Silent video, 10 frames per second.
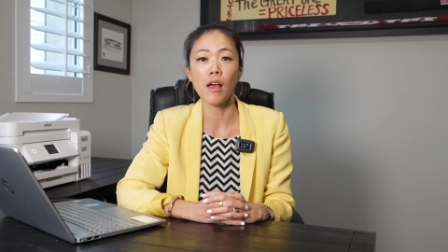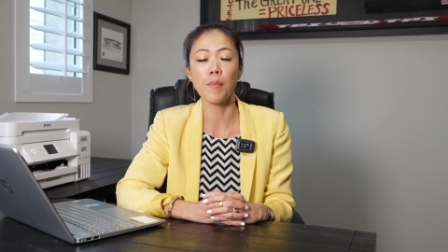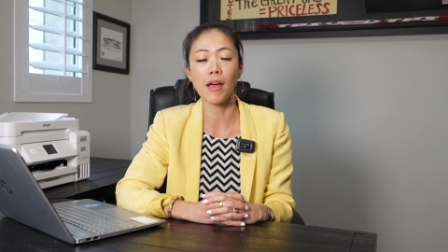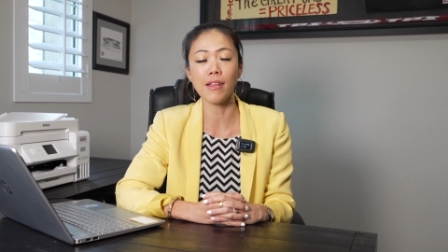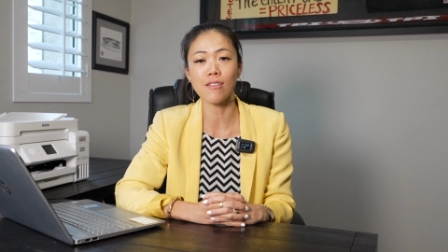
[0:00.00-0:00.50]

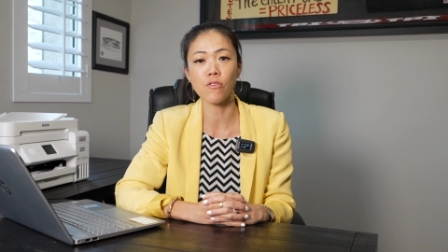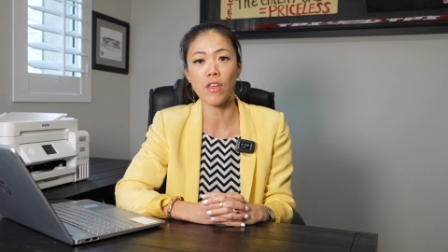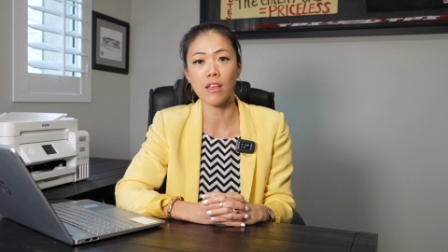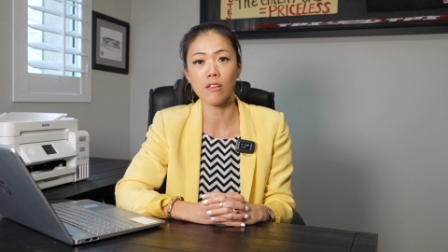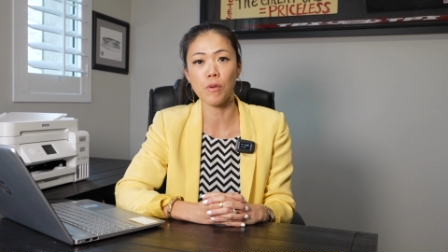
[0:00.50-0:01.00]
about Las
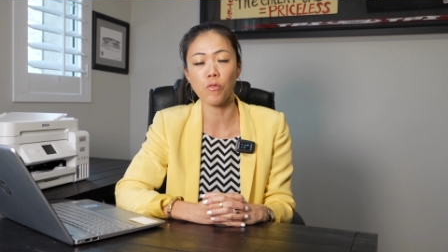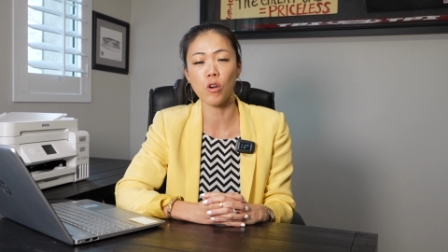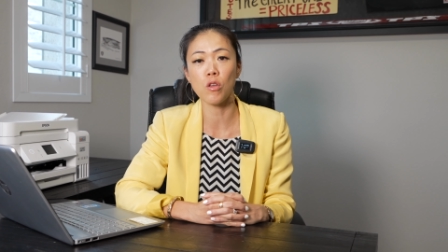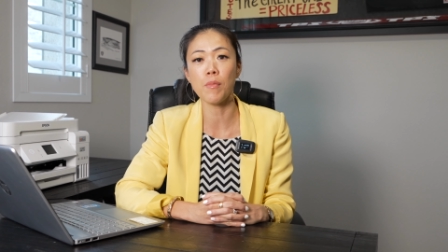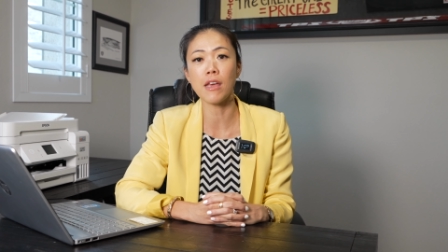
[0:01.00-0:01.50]
Vegas before
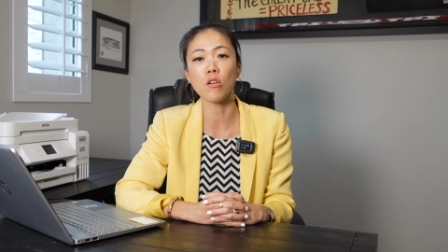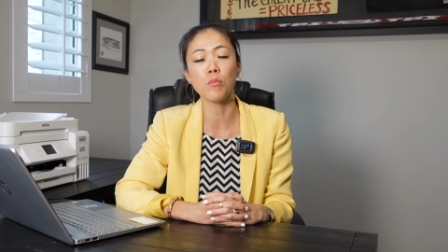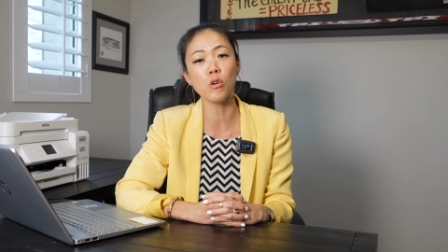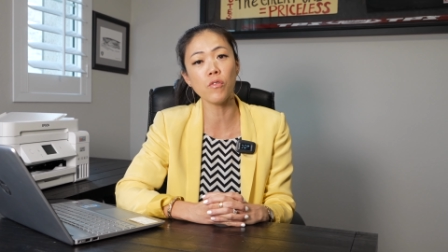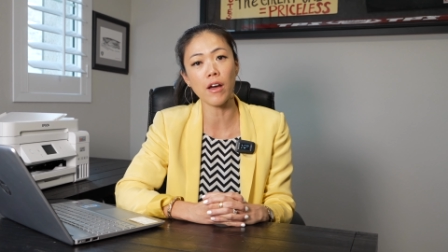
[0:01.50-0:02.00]
you make your
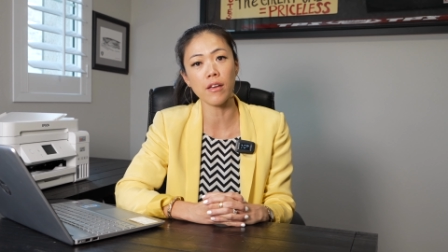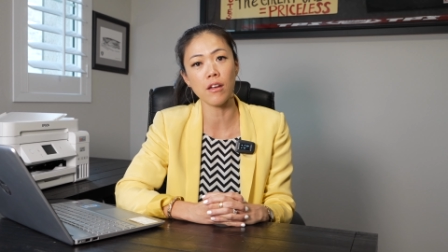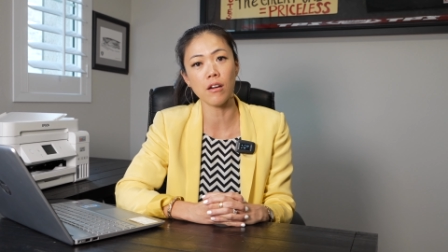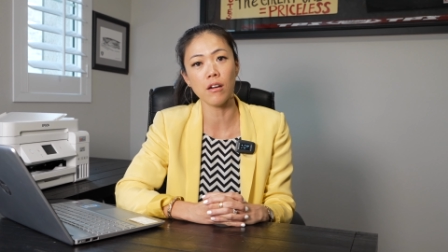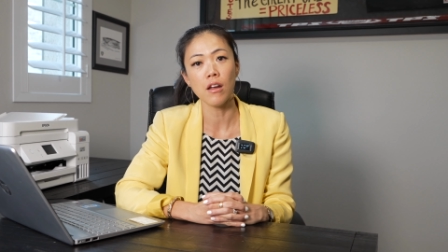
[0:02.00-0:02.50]
move out
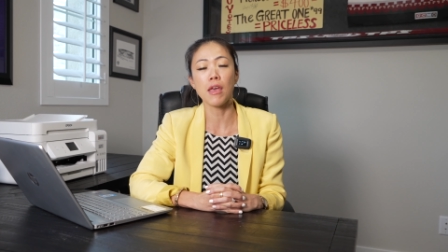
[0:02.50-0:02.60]
here,